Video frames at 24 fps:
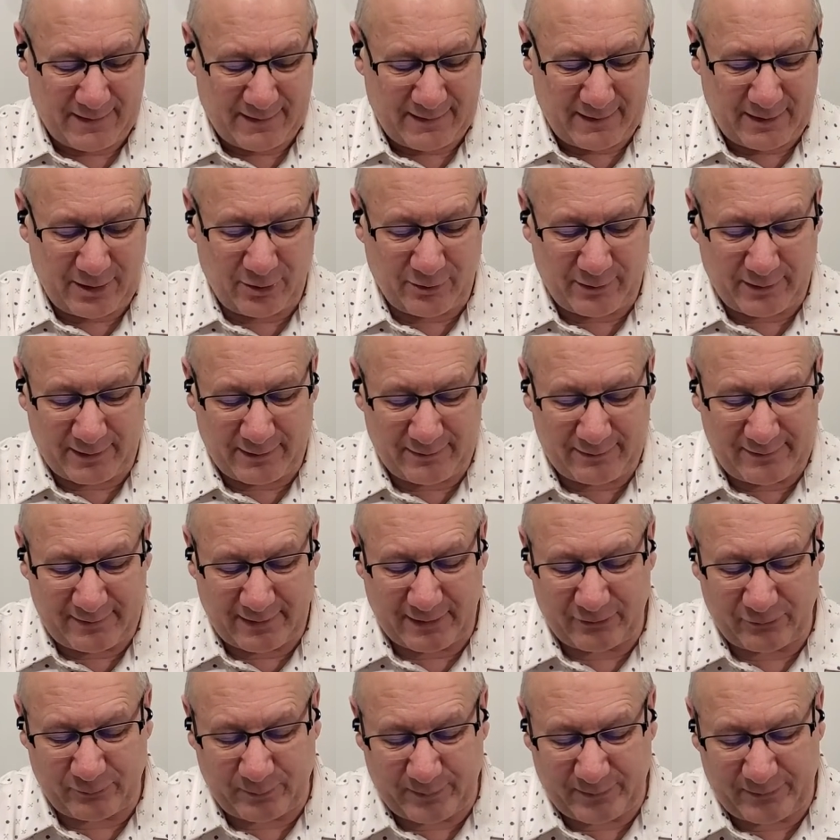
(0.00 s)
Here it
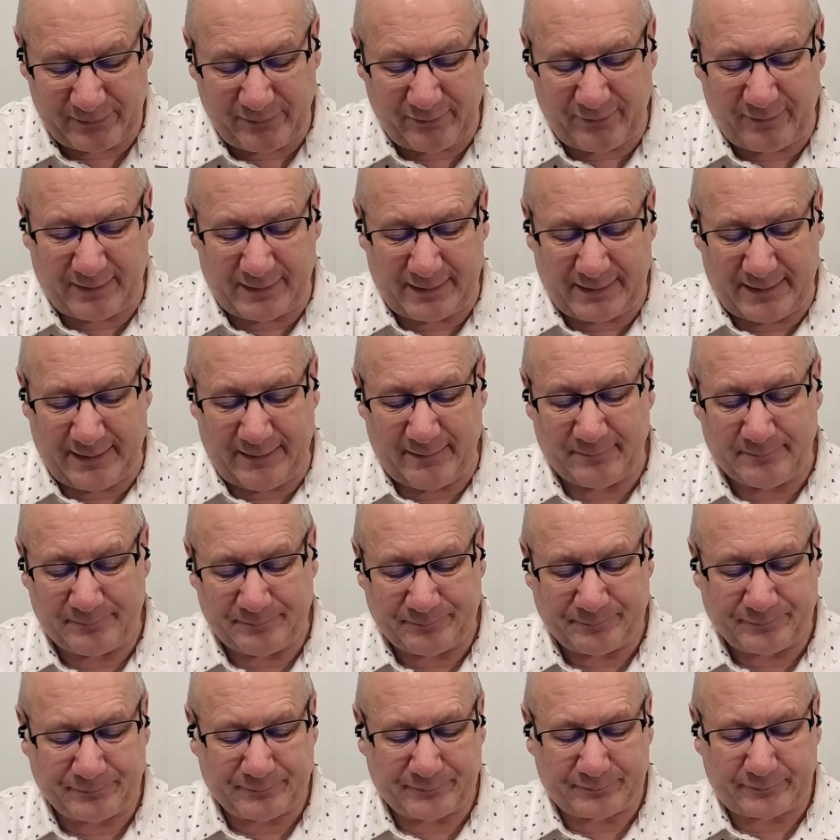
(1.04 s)
says specifically,
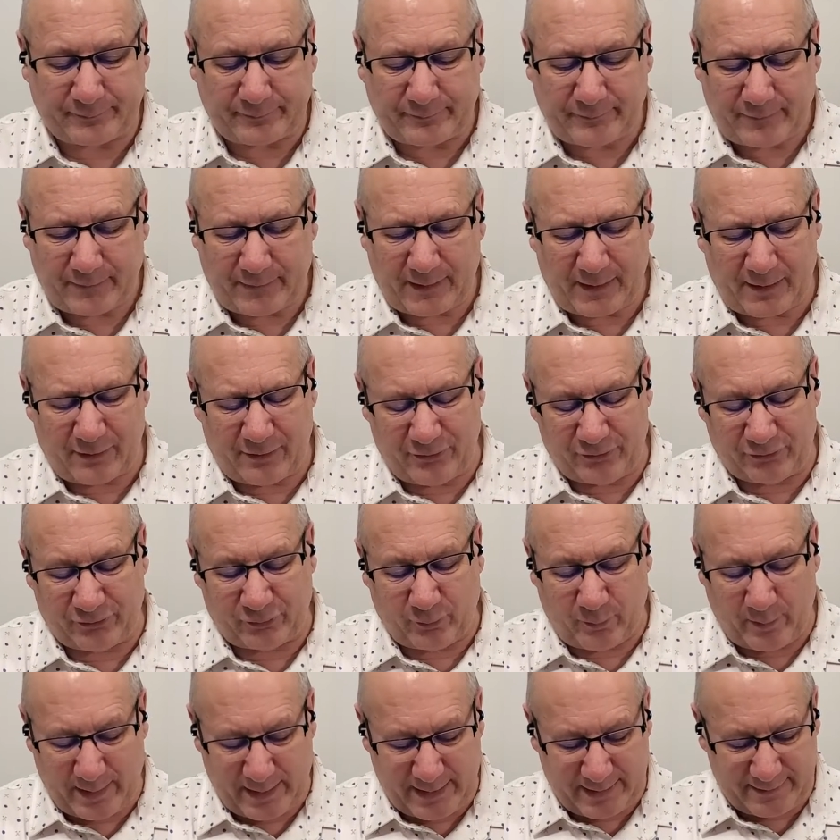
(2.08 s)
there's a
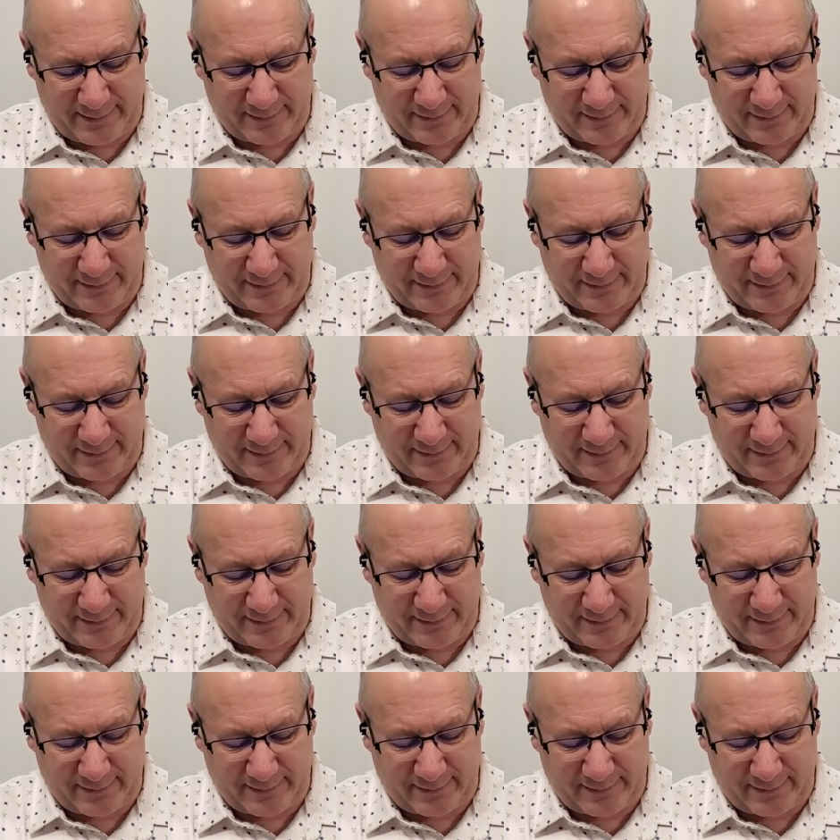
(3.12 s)
way